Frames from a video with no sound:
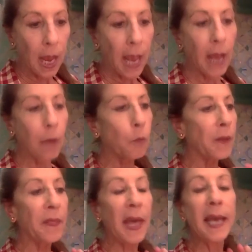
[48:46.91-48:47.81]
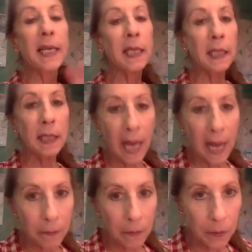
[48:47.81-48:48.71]
And when they
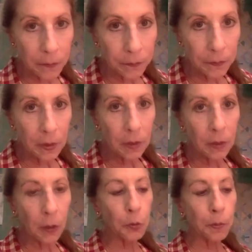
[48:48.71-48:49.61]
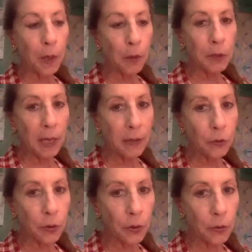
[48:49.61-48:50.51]
condemn those
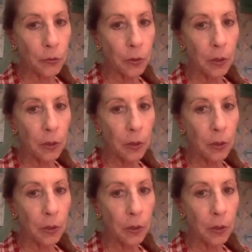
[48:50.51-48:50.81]
protesters